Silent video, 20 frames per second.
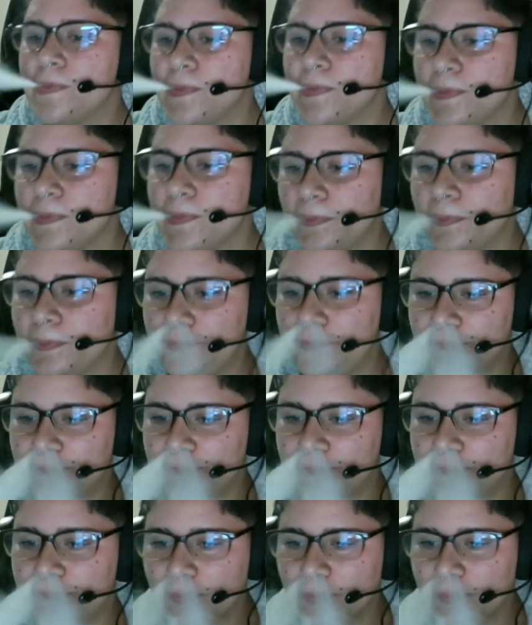is
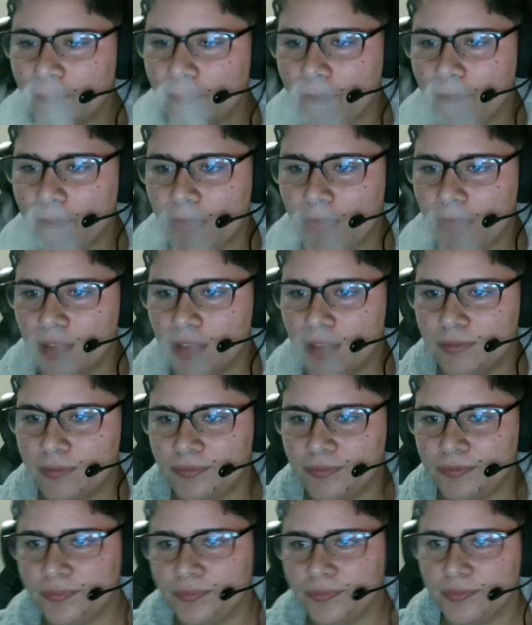enjoying seeing your
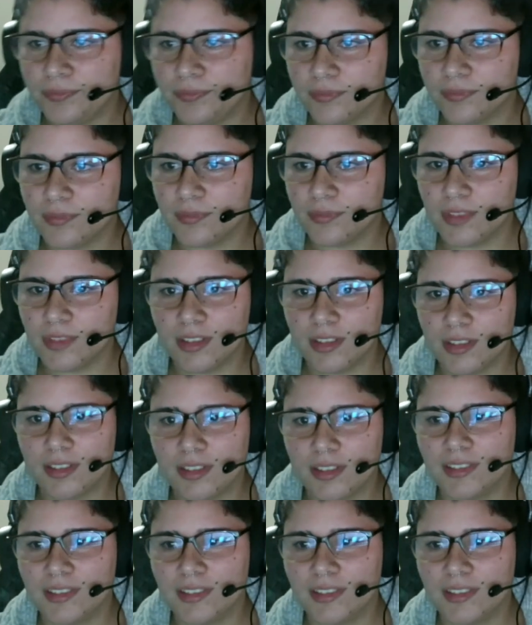beautiful face.